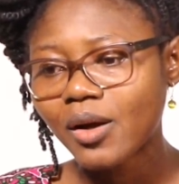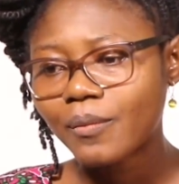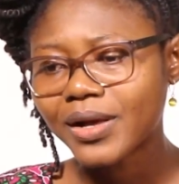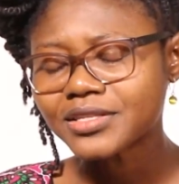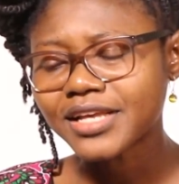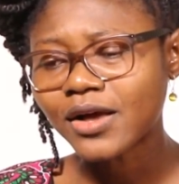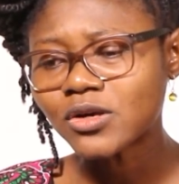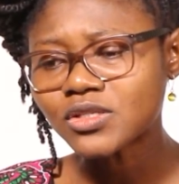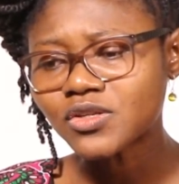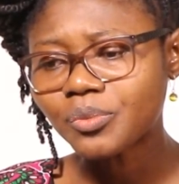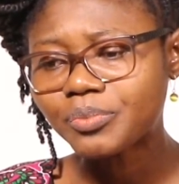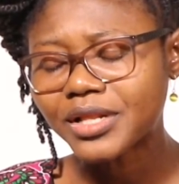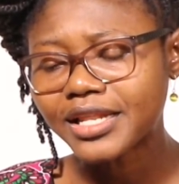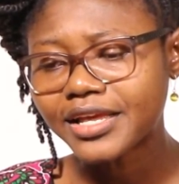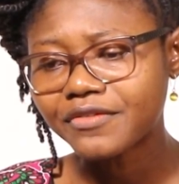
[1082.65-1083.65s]
But I also
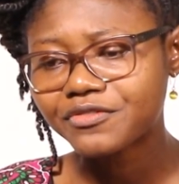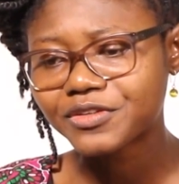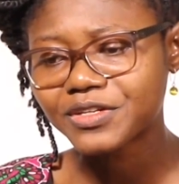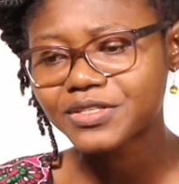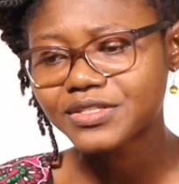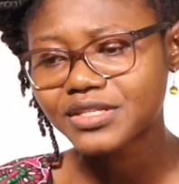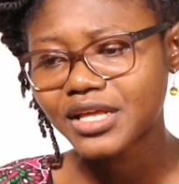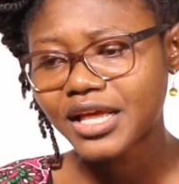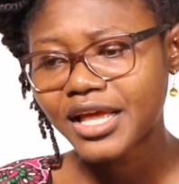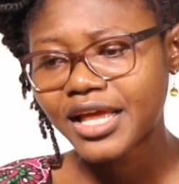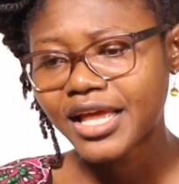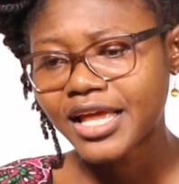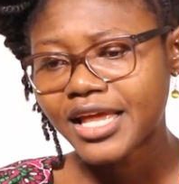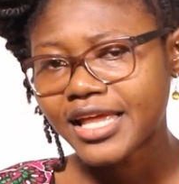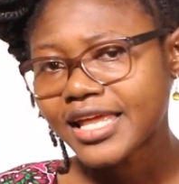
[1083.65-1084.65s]
believe that
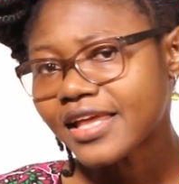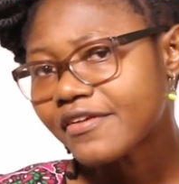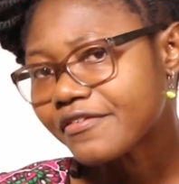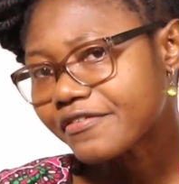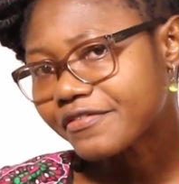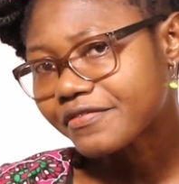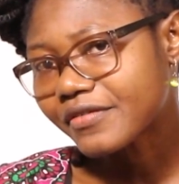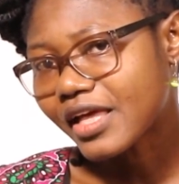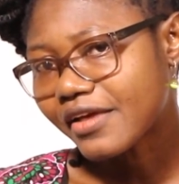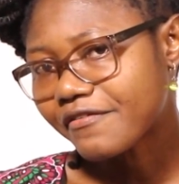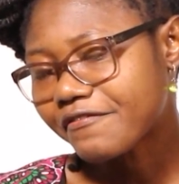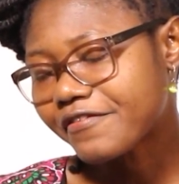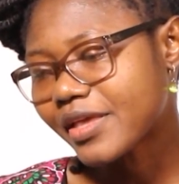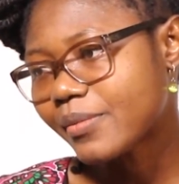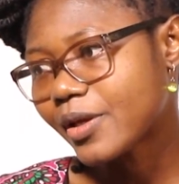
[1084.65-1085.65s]
if
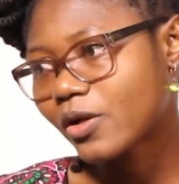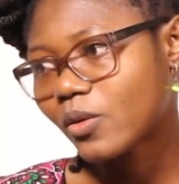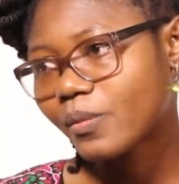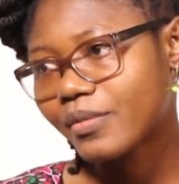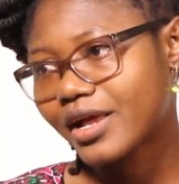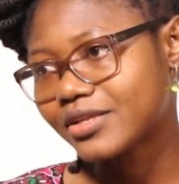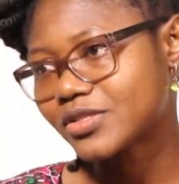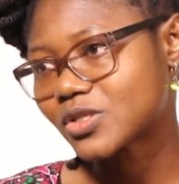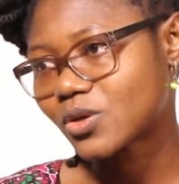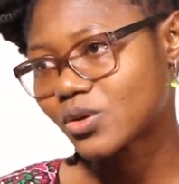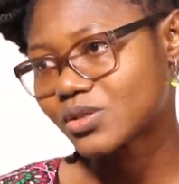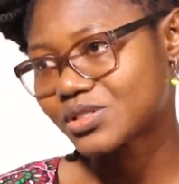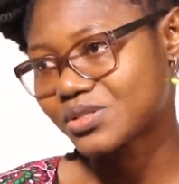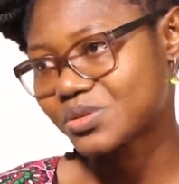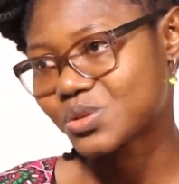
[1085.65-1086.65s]
female
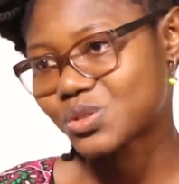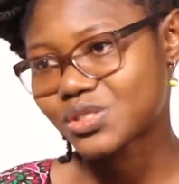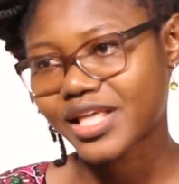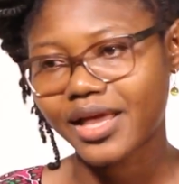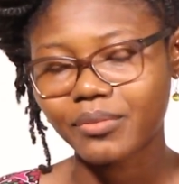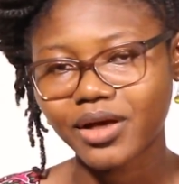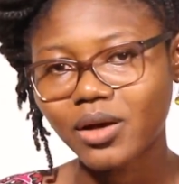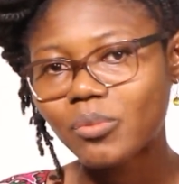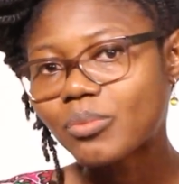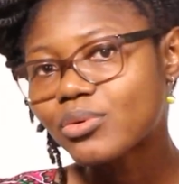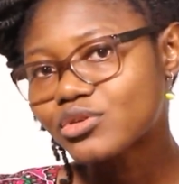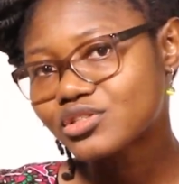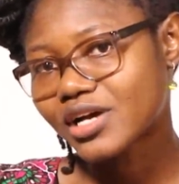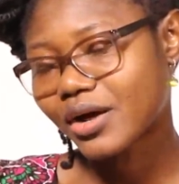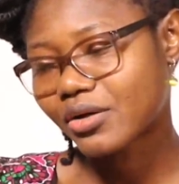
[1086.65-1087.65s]
mentors in STEM are
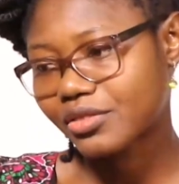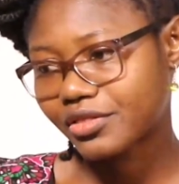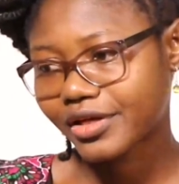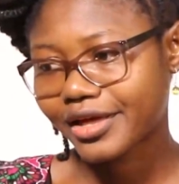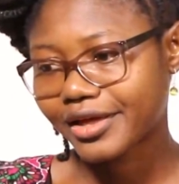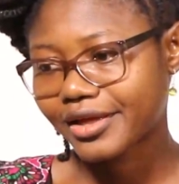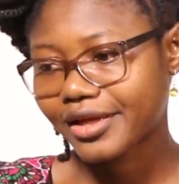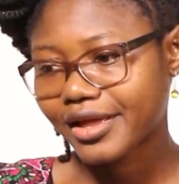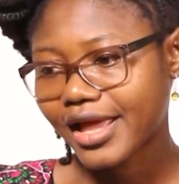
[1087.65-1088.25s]
put out there,